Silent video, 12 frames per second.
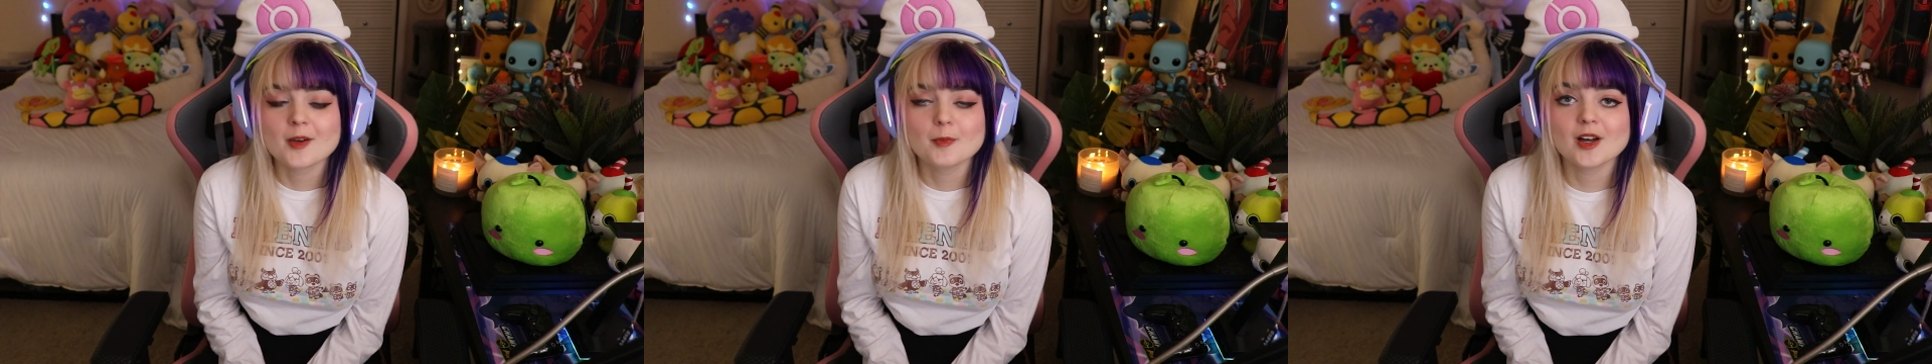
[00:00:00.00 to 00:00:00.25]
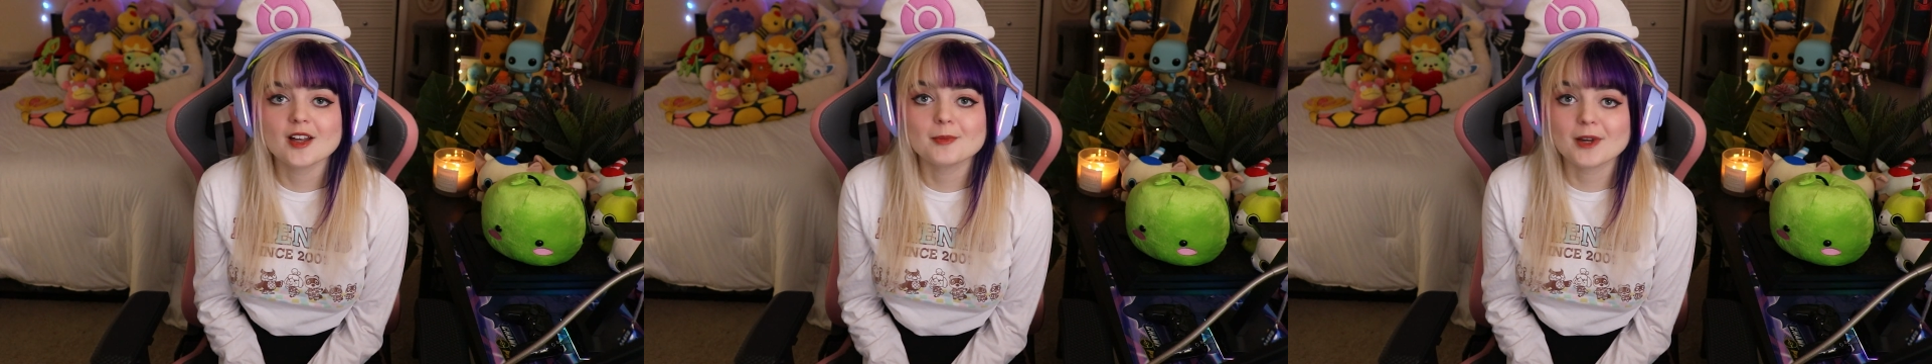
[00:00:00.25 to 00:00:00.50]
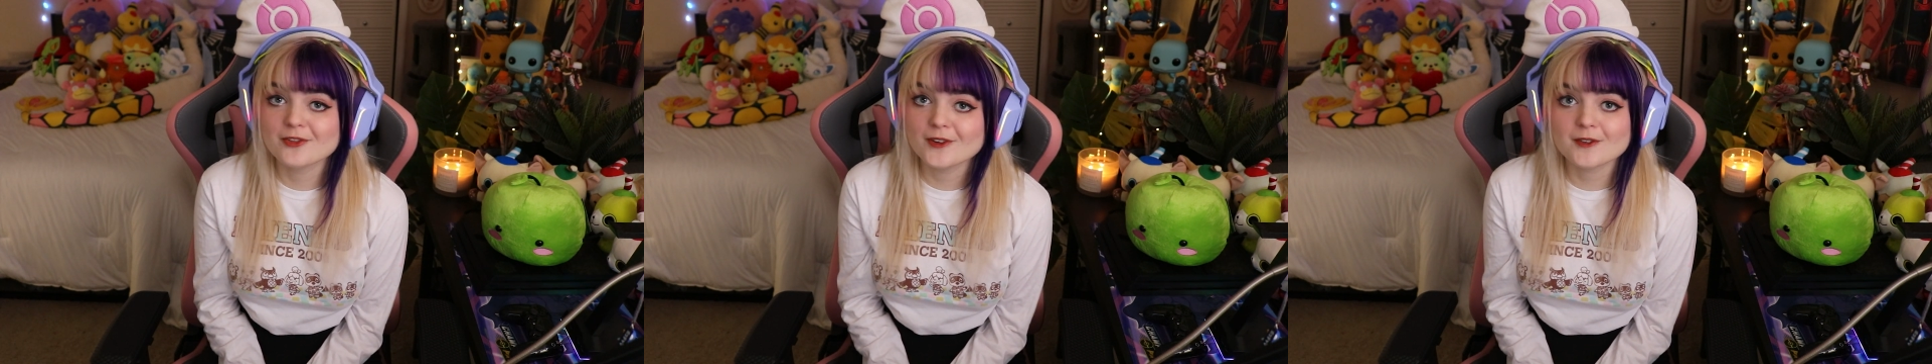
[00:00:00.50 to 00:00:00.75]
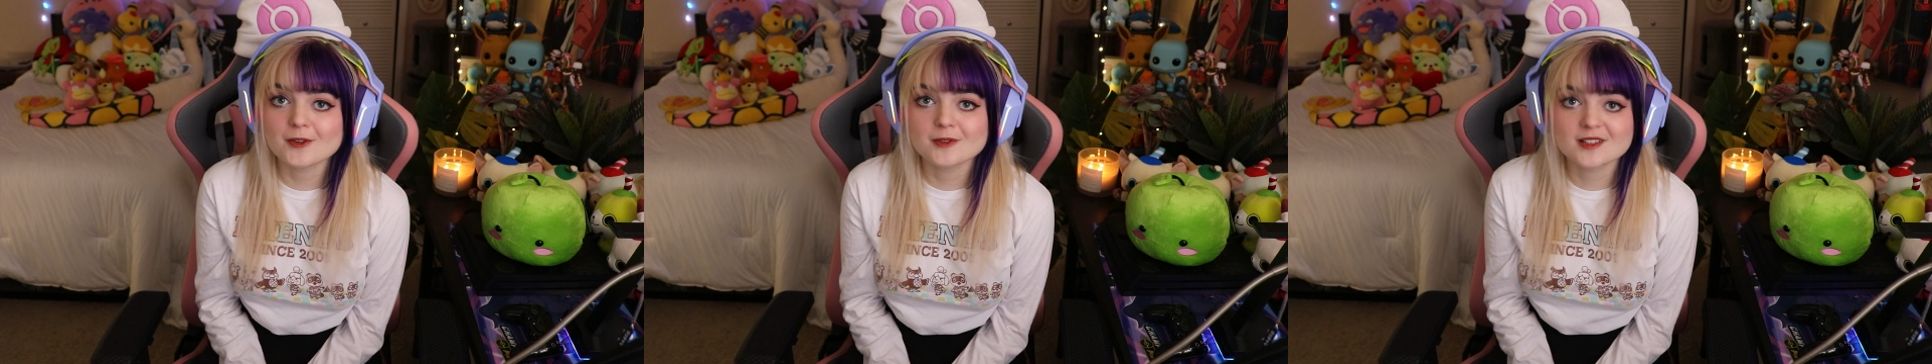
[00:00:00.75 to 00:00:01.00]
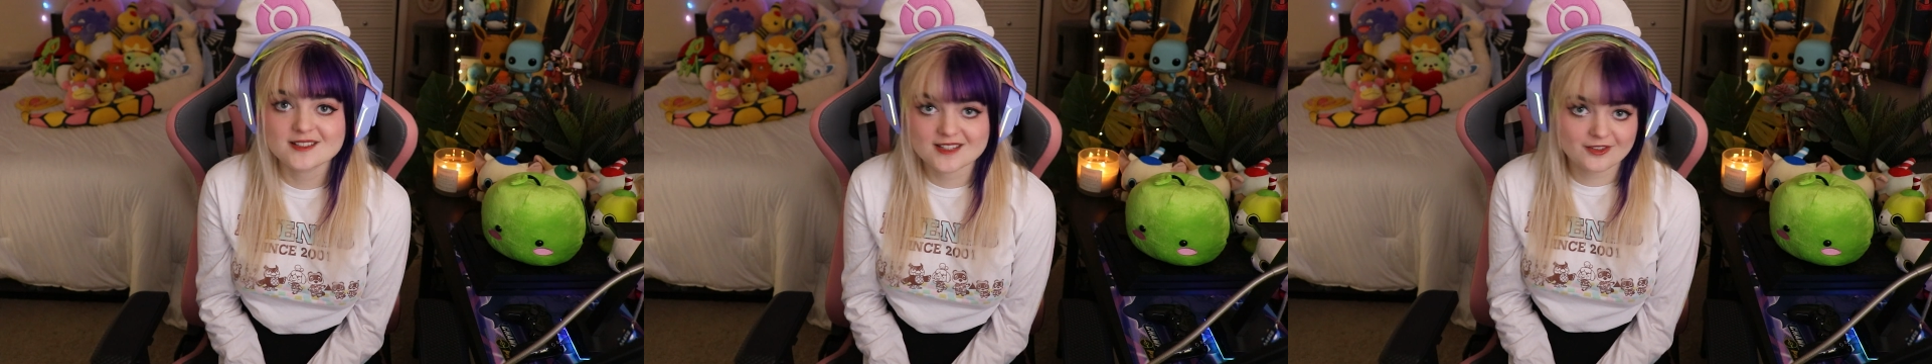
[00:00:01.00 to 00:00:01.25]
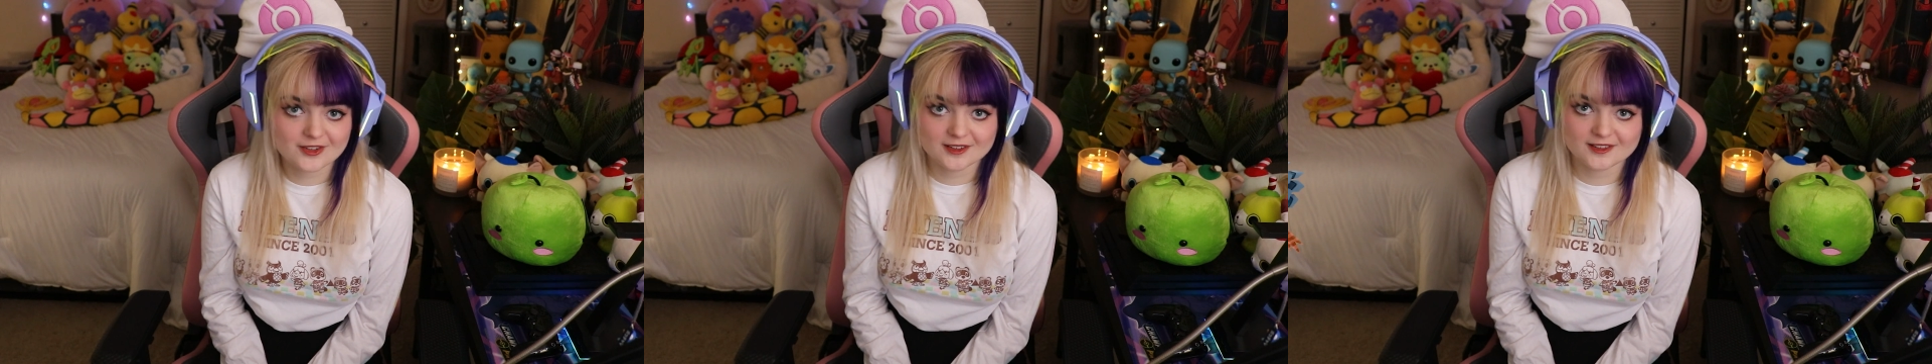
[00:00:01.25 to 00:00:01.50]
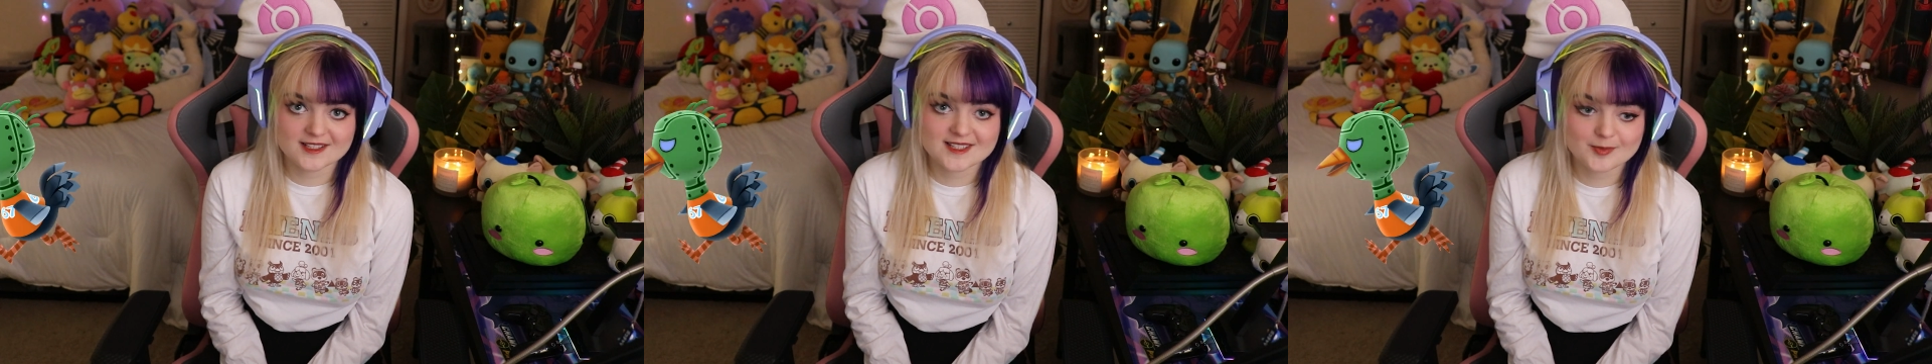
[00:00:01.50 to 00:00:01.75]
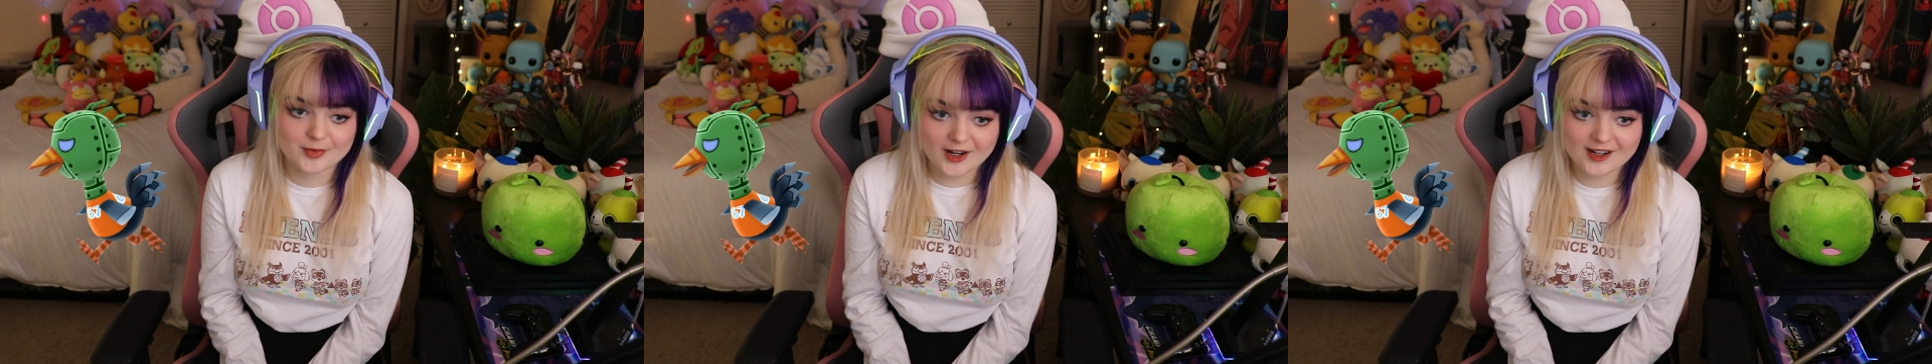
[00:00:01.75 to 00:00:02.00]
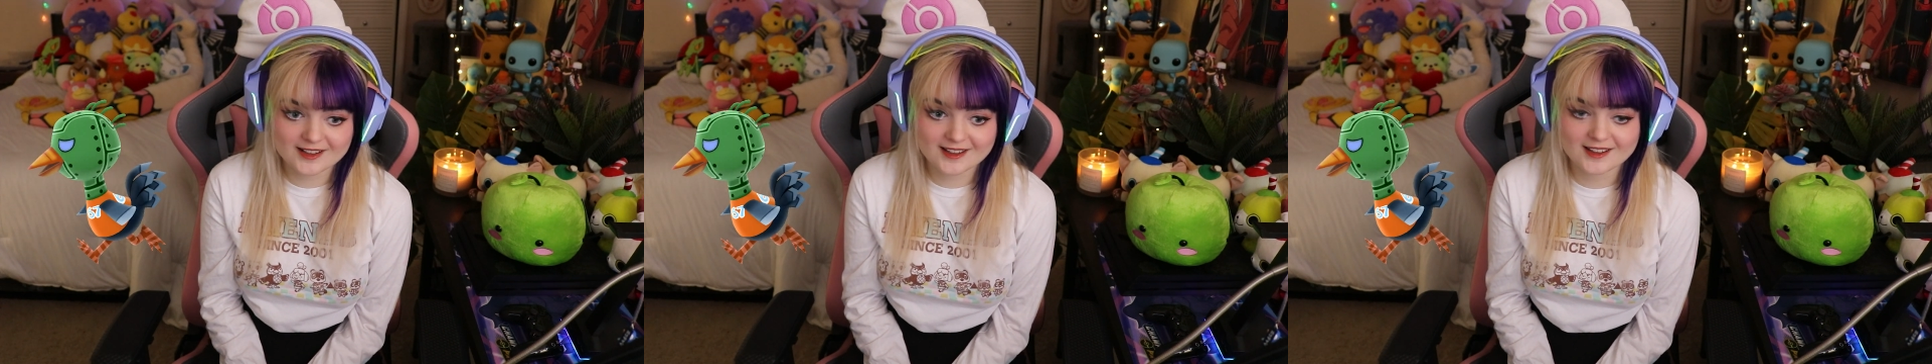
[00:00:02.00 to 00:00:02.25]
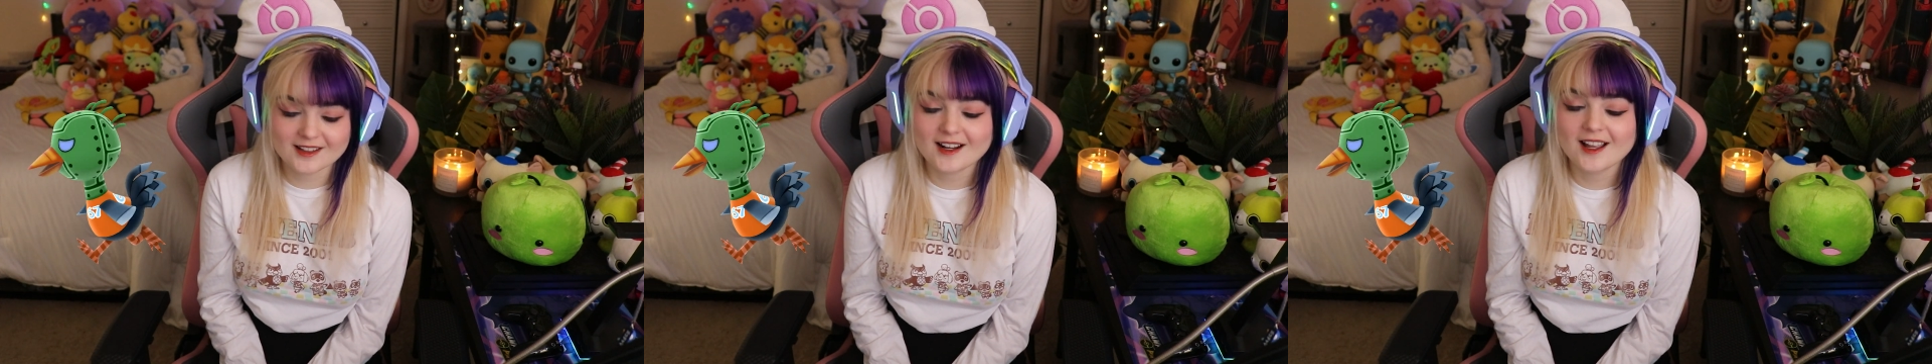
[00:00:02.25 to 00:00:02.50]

But my favorite one is definitely Sprocket.